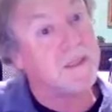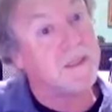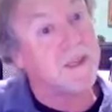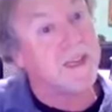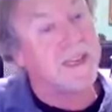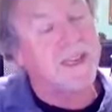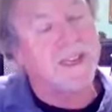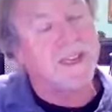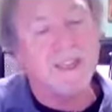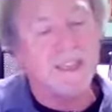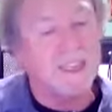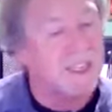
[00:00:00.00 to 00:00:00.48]

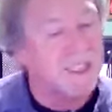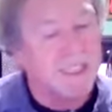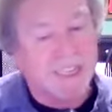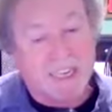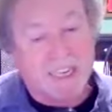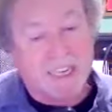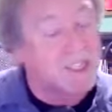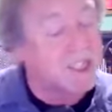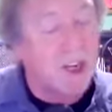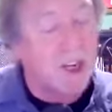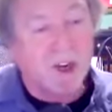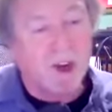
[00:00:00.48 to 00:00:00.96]
It
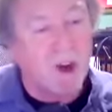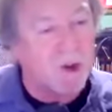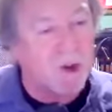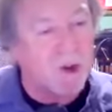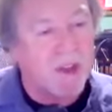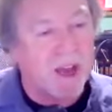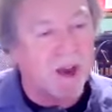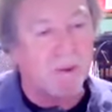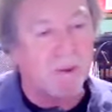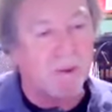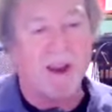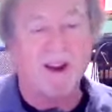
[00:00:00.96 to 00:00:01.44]
doesn't go
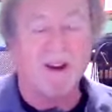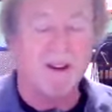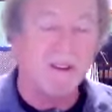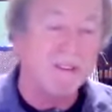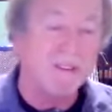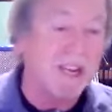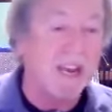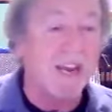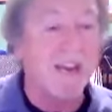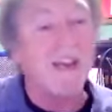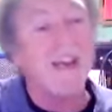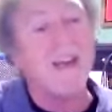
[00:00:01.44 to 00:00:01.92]
that way. It
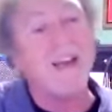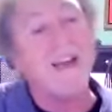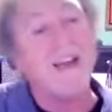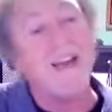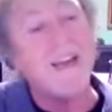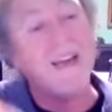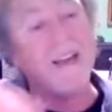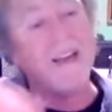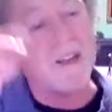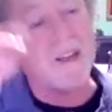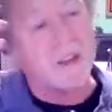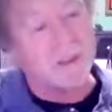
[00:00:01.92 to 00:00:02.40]
goes
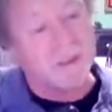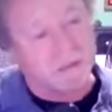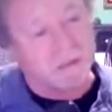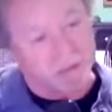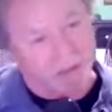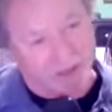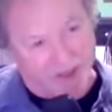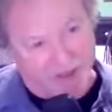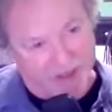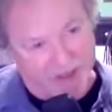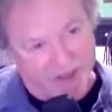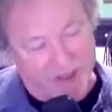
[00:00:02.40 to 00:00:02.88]

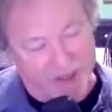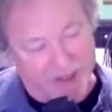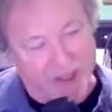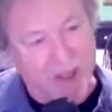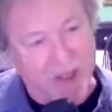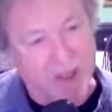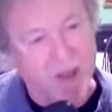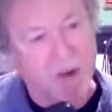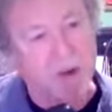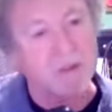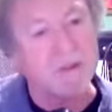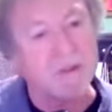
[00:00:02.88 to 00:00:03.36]
elephant. It
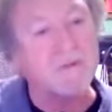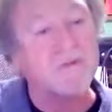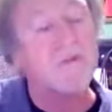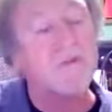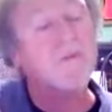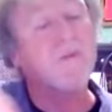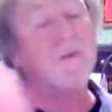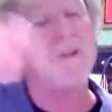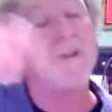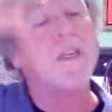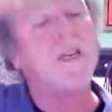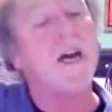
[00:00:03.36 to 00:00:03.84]
goes
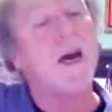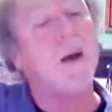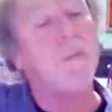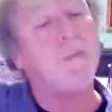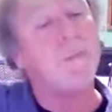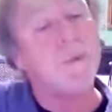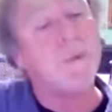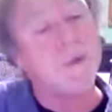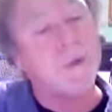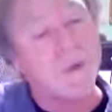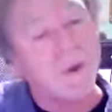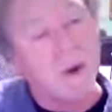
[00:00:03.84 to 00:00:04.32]
from the
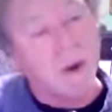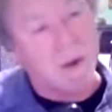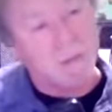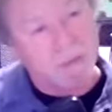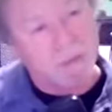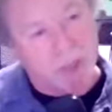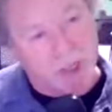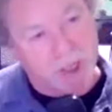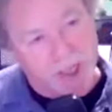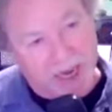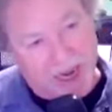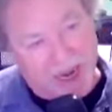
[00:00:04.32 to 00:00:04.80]
top and
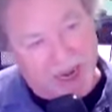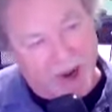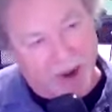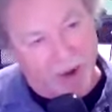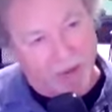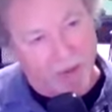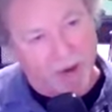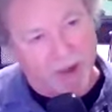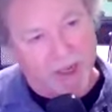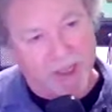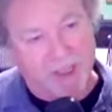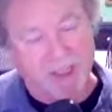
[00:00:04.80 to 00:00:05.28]
drops
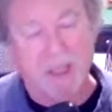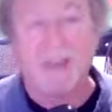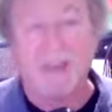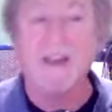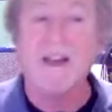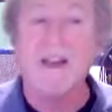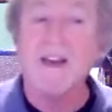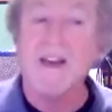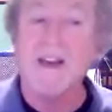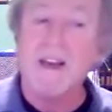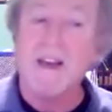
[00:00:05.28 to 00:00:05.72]
down when you say it.